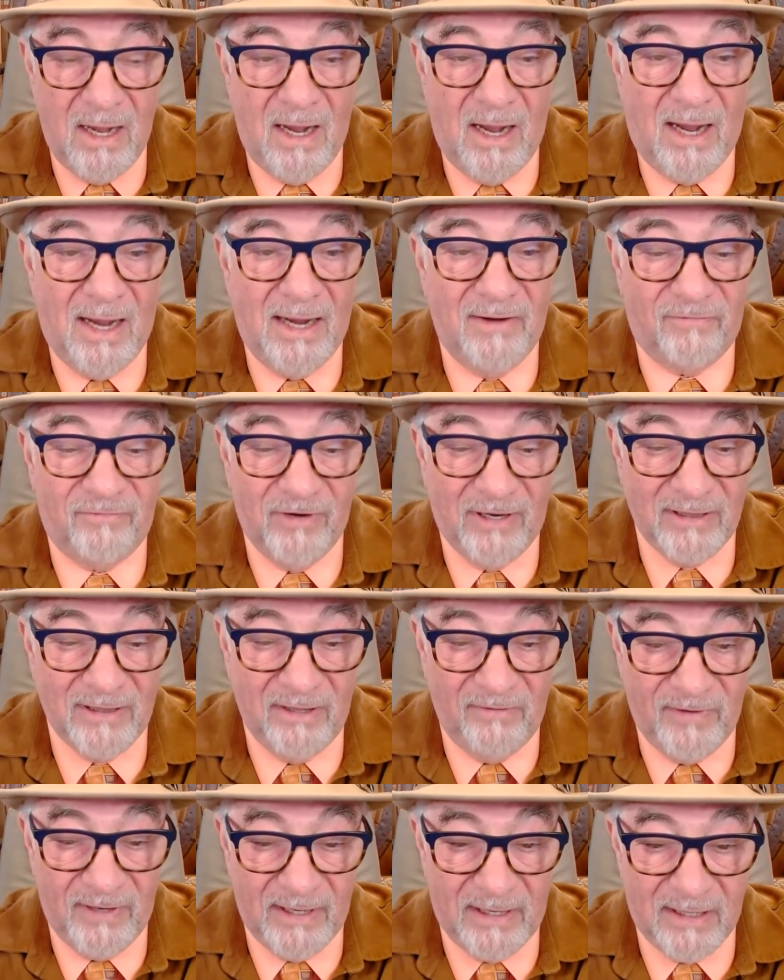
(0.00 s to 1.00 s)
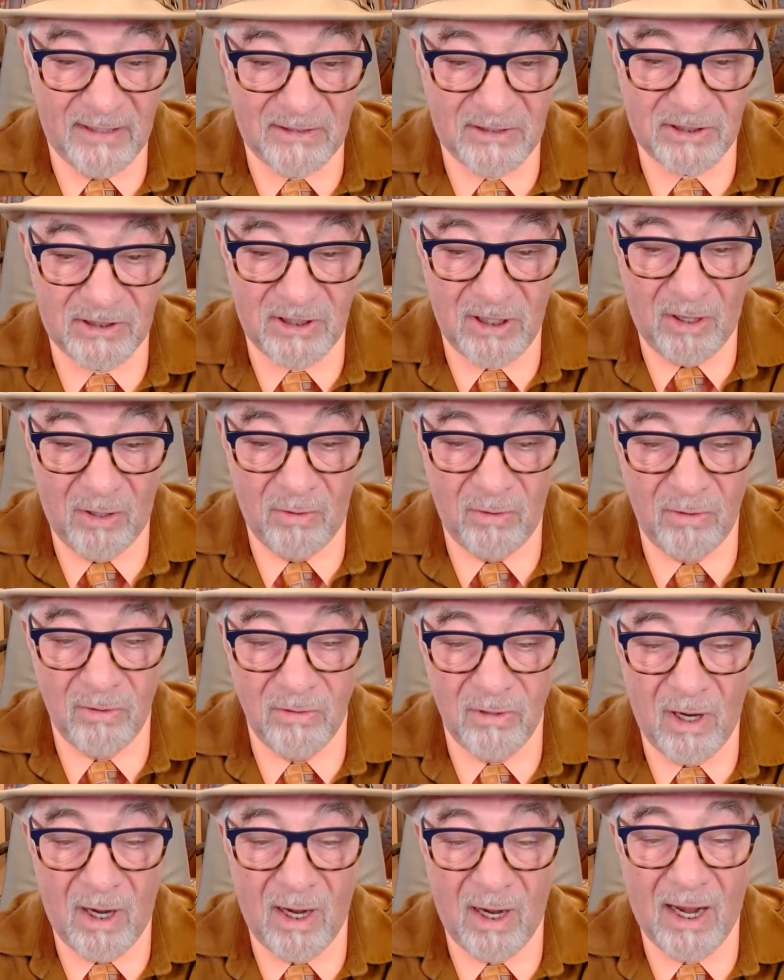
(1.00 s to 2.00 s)
I have read Leviticus, so
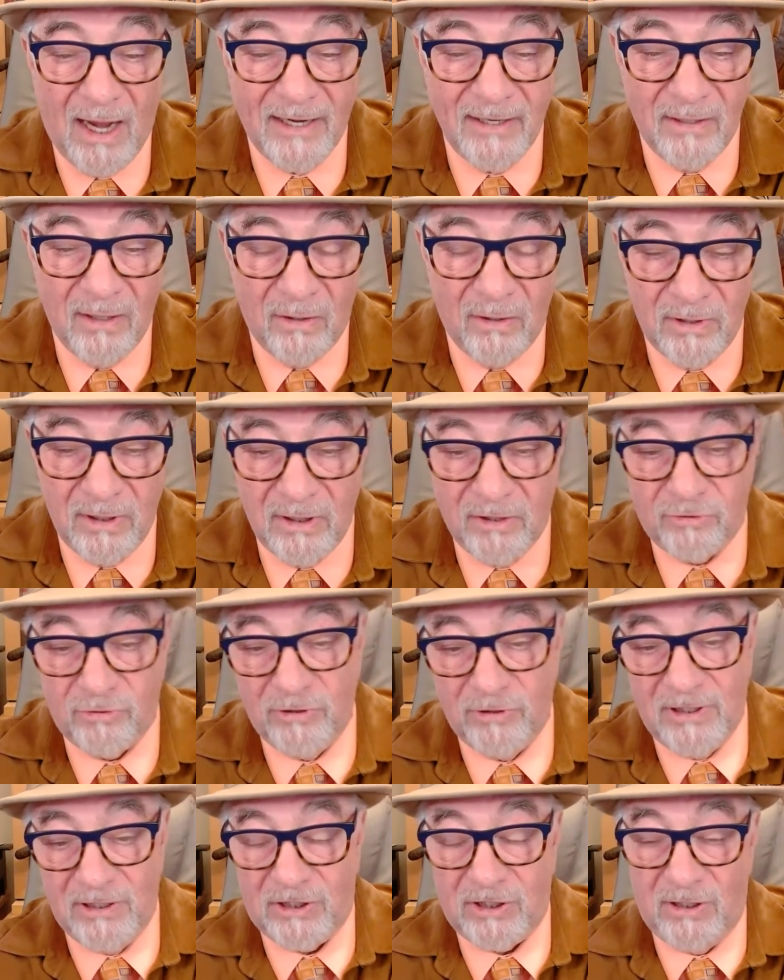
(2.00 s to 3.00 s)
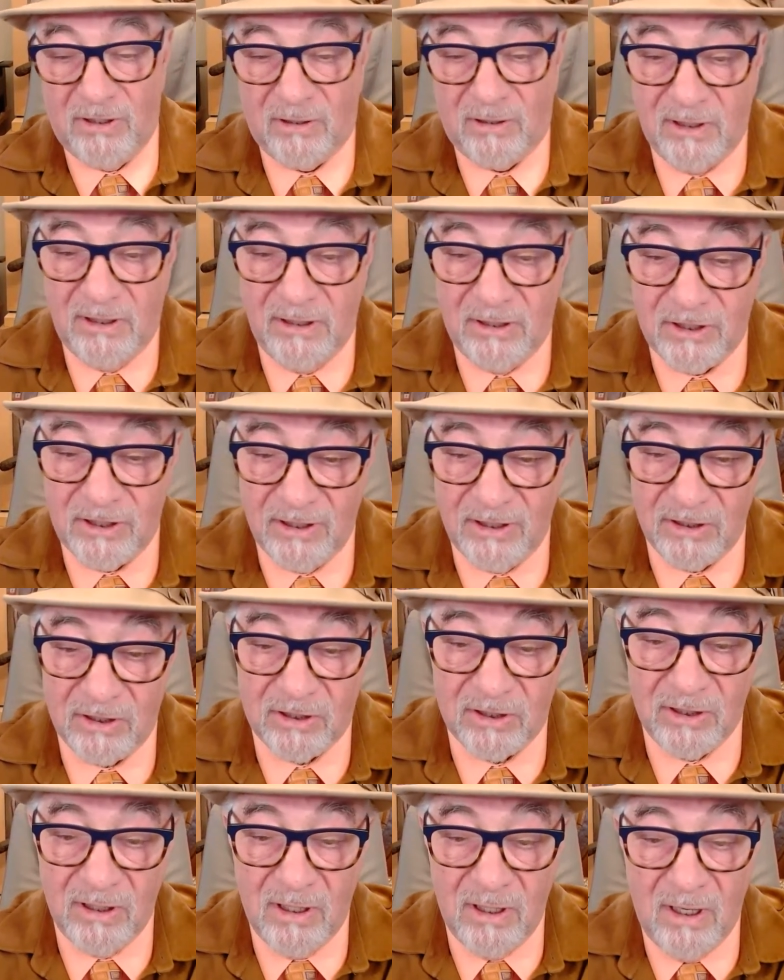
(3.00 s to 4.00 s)
I know the traditional
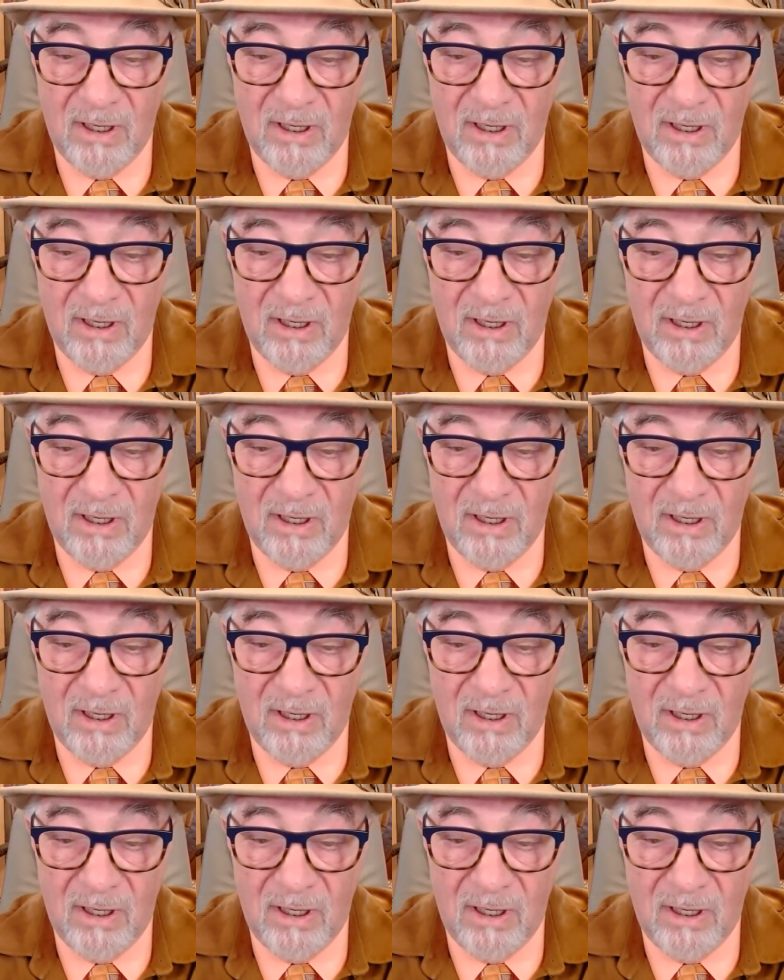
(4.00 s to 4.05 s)
teachings.